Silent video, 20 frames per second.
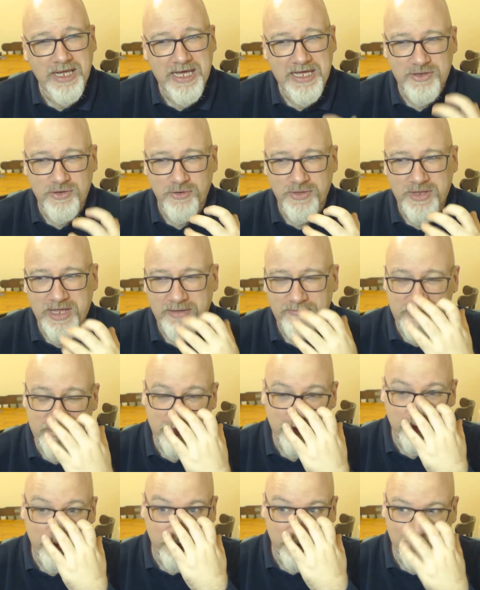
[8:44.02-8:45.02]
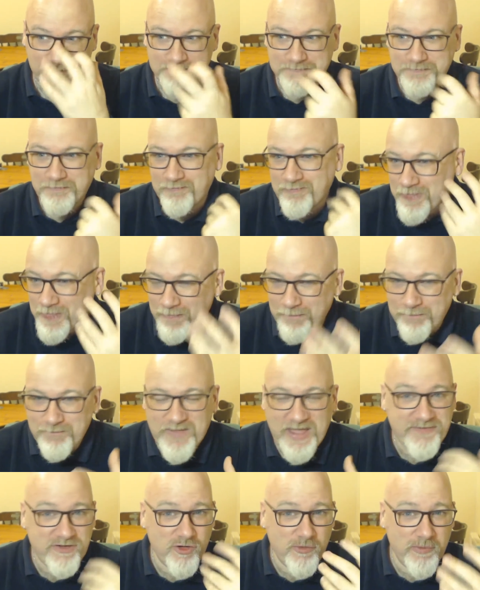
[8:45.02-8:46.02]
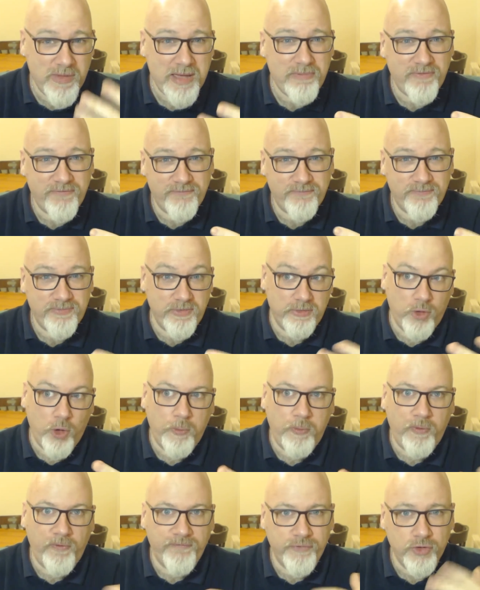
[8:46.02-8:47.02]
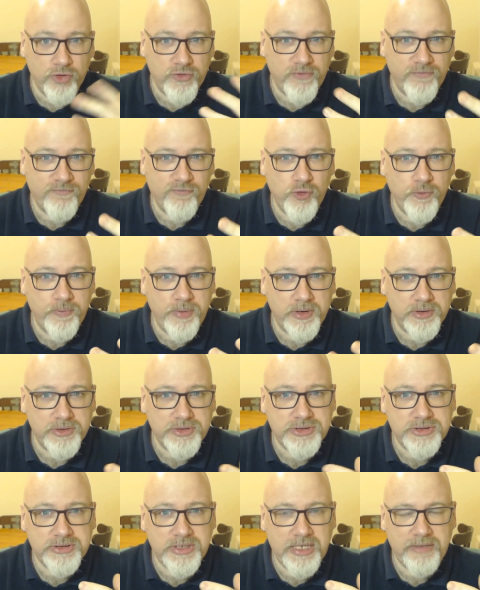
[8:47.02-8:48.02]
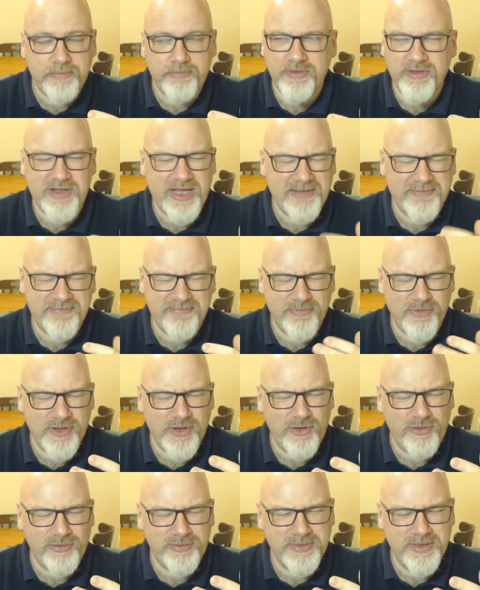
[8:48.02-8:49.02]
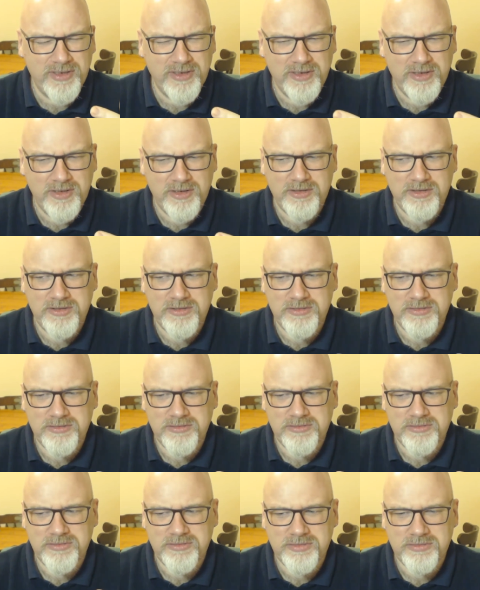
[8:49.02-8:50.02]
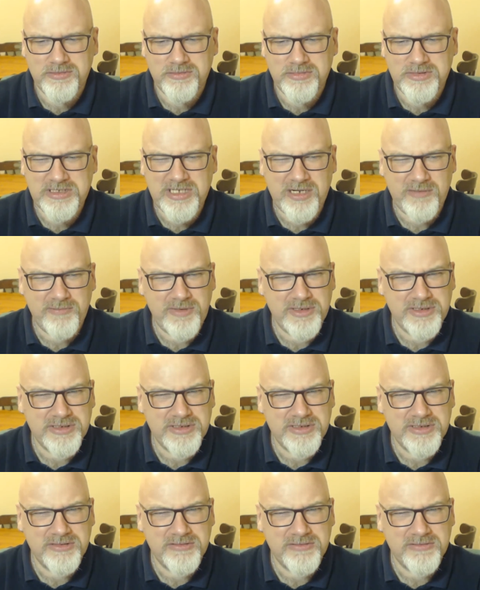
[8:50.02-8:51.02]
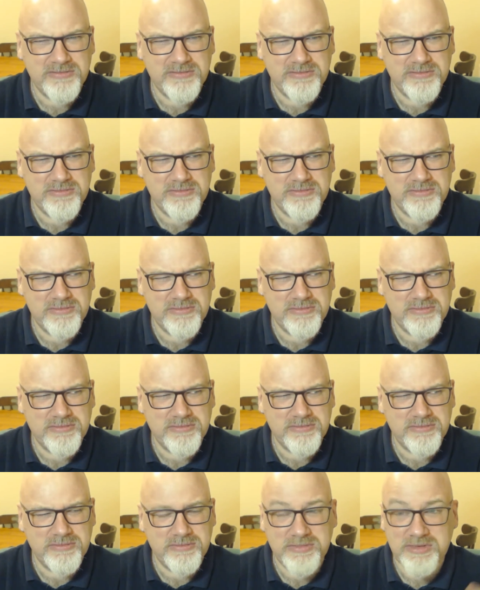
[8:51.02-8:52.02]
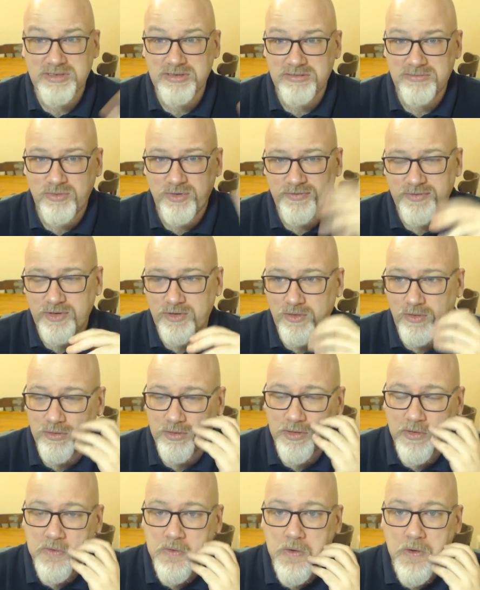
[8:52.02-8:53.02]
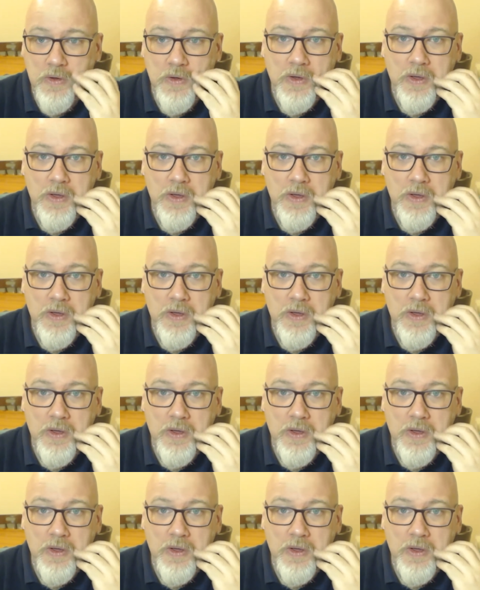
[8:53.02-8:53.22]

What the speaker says: It's got that real... If you remember Opal Fruits, Fruit Burst, what are they called? Starbursts? Whatever they're called now.